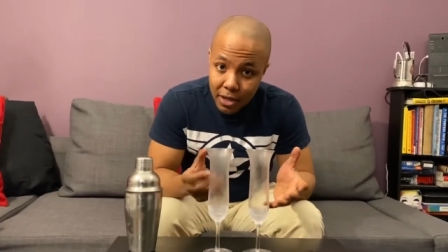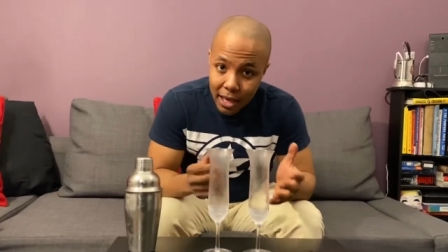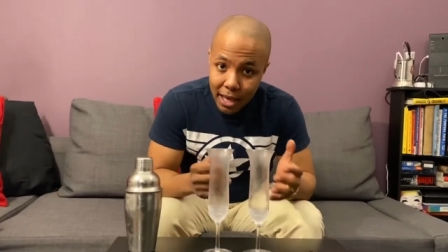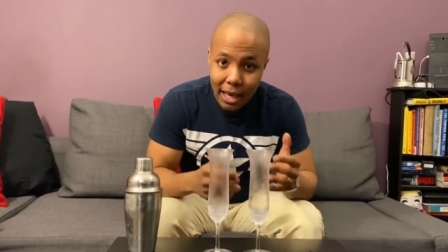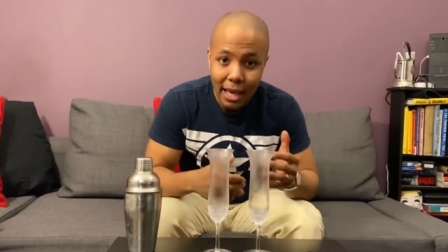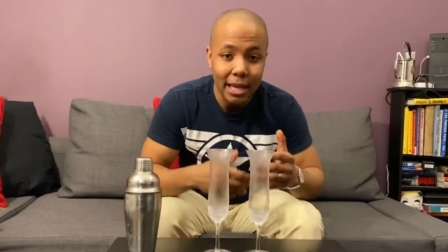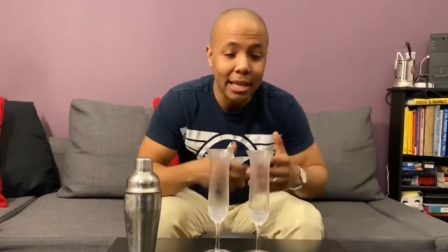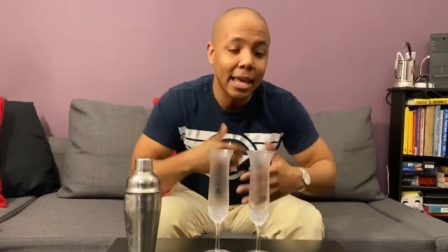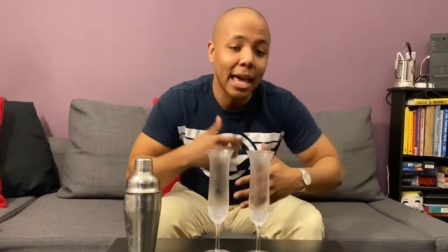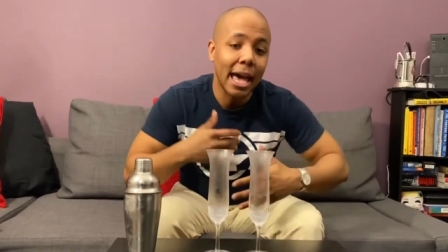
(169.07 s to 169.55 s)

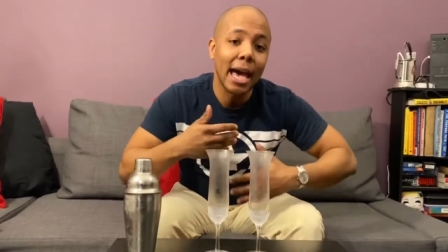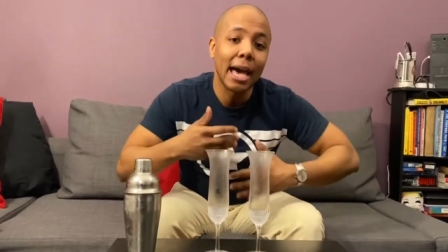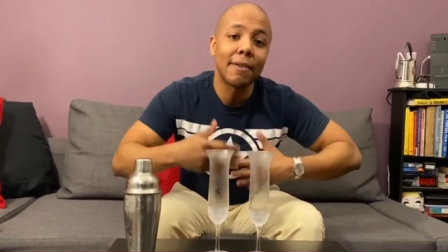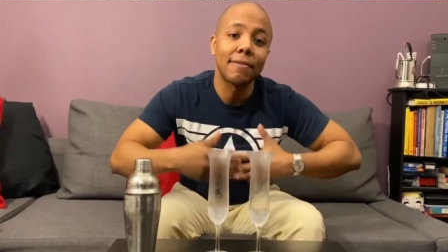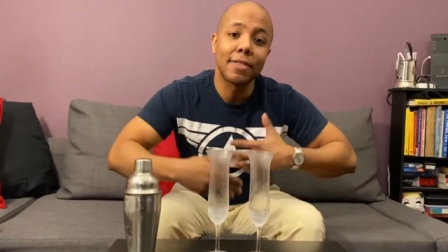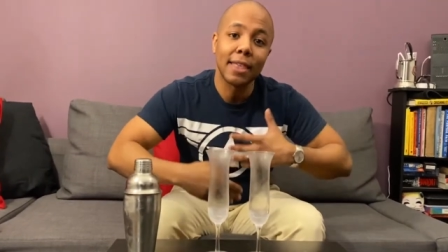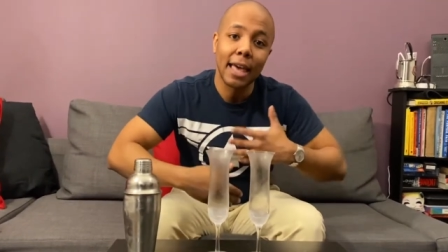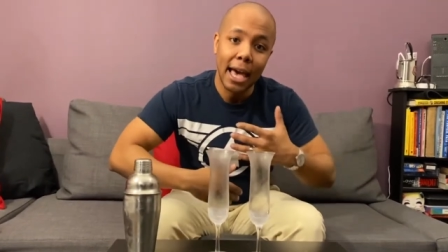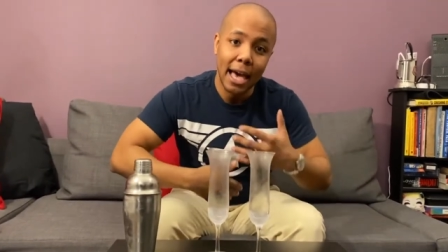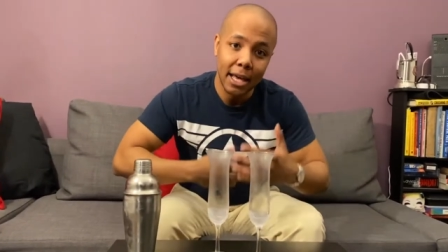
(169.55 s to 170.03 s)
and have
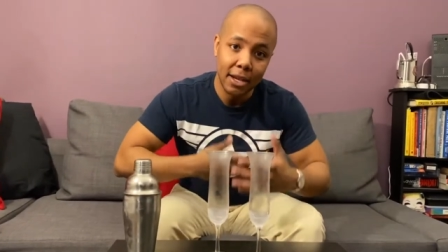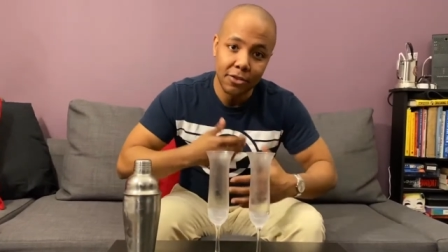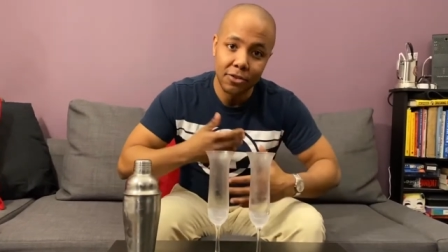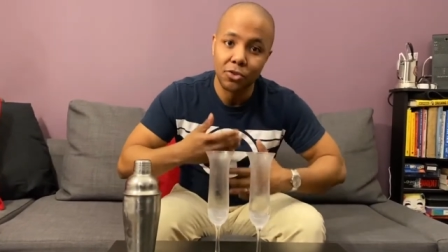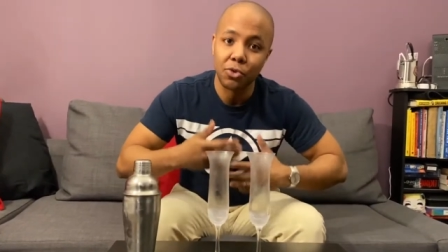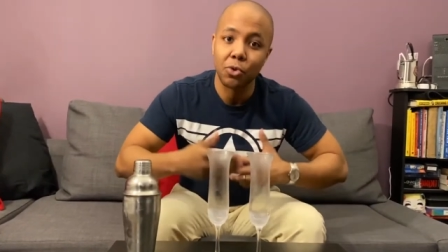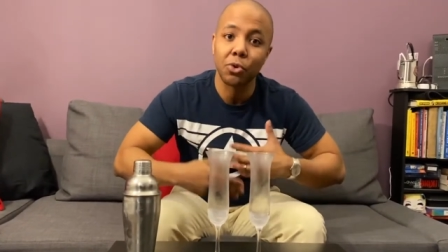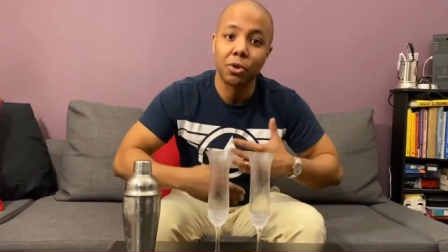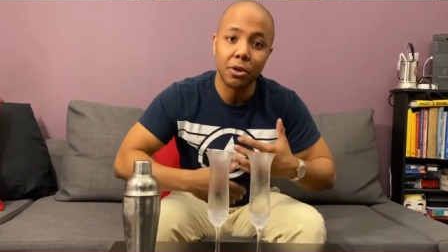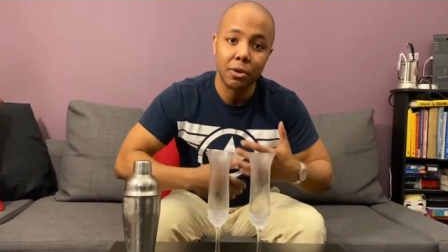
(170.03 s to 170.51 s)
that
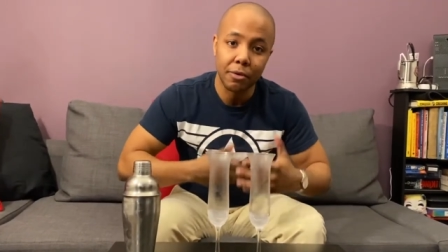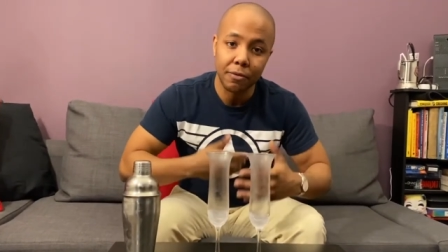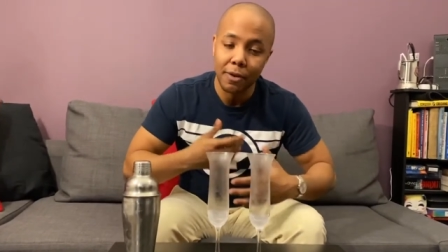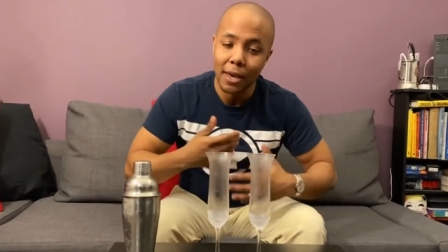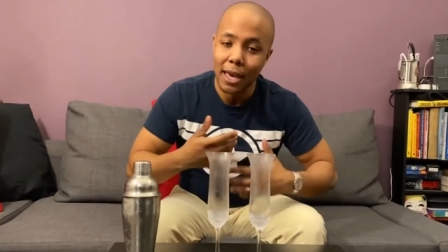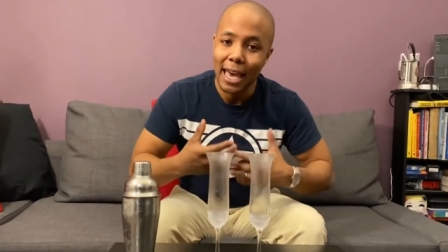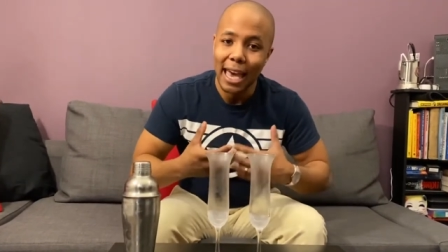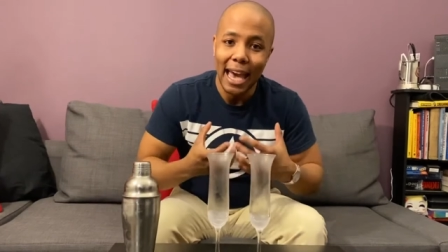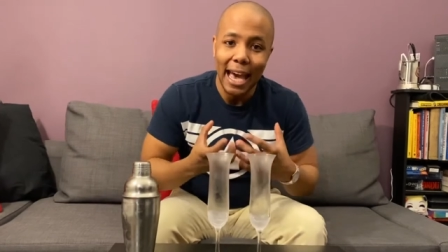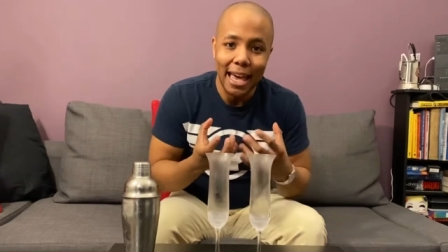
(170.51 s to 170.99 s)
sort of
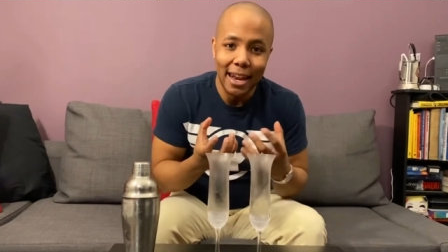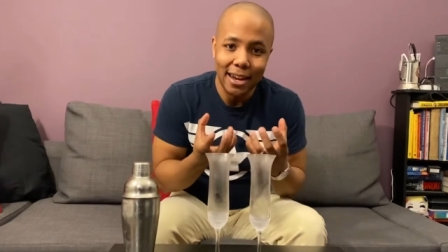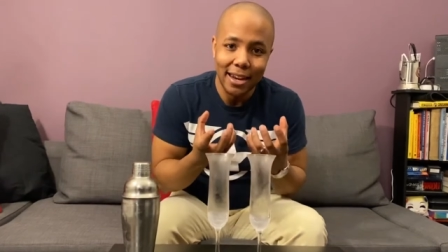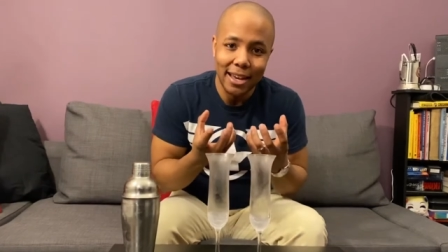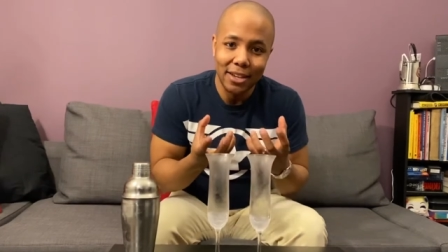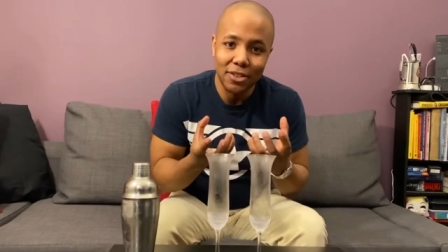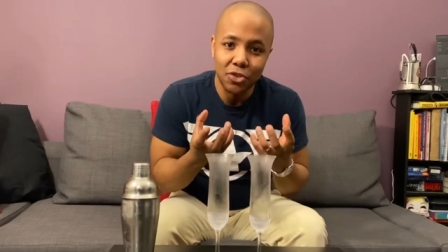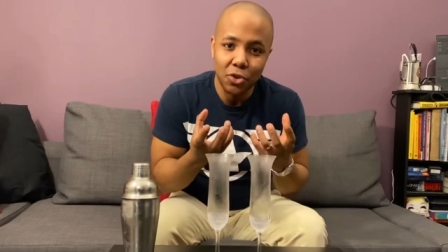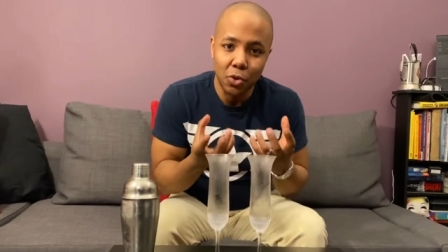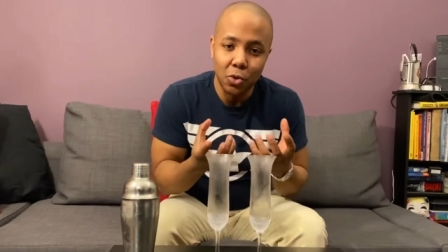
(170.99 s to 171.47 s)
add a
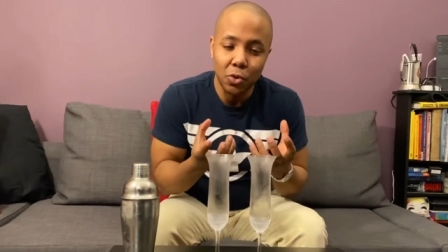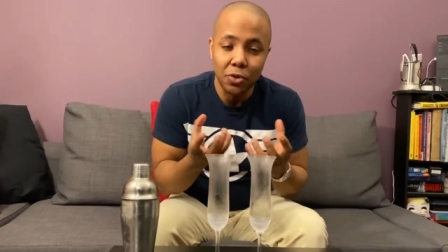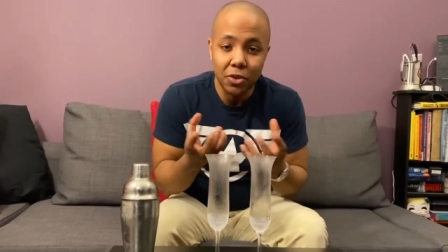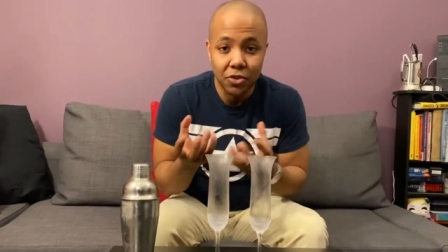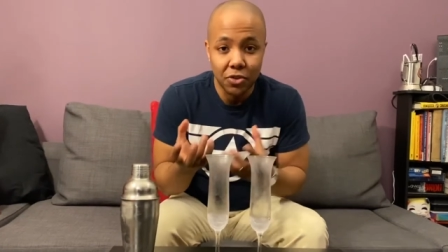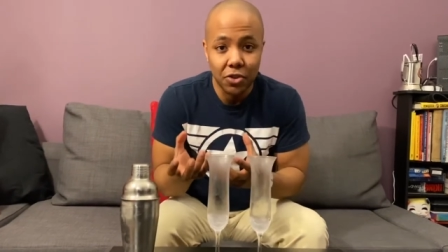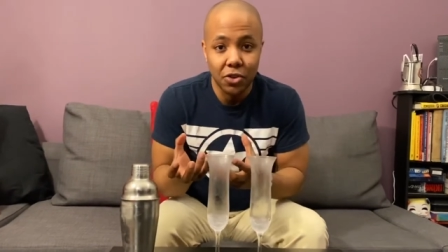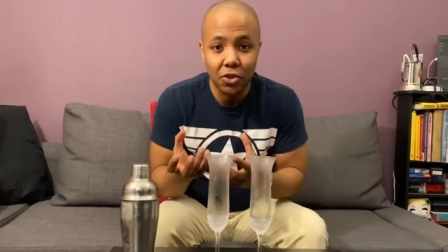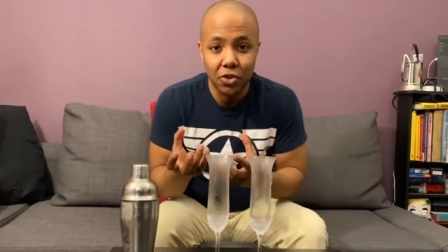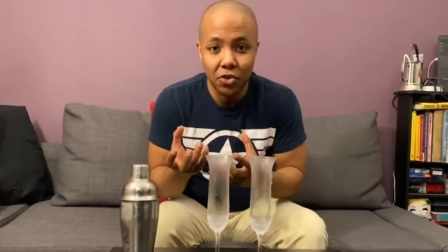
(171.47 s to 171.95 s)
nice coolness
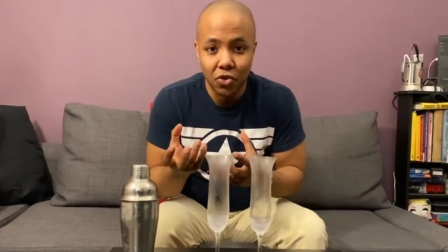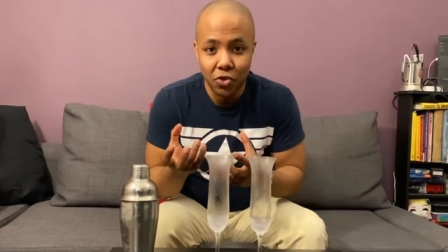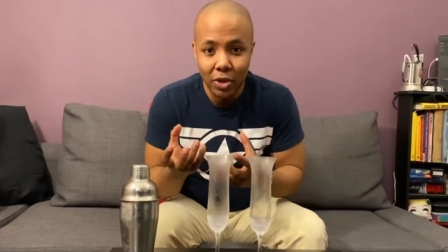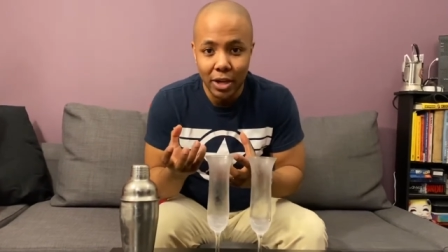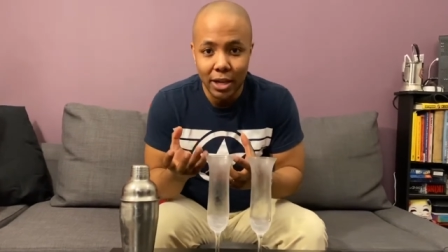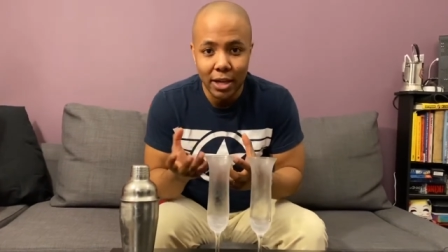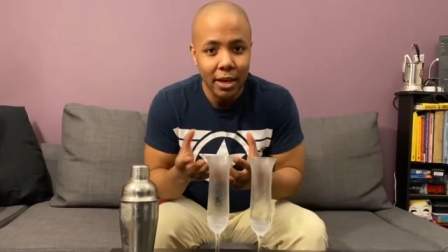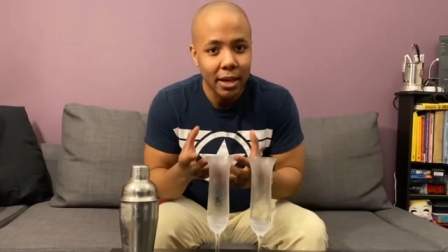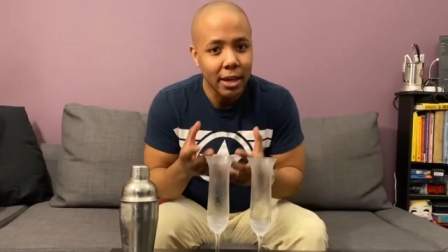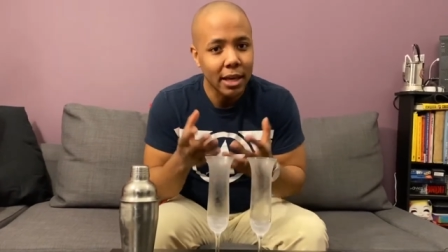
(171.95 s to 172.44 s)
to your drink.